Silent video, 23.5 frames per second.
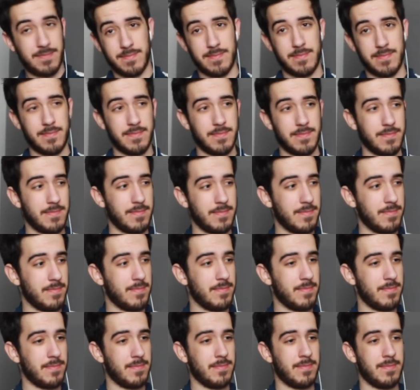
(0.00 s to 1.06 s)

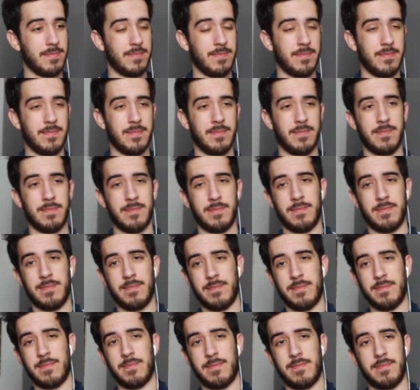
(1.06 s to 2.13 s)

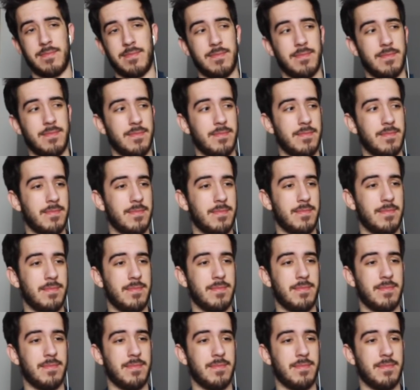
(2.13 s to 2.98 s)
The person shown says nothing.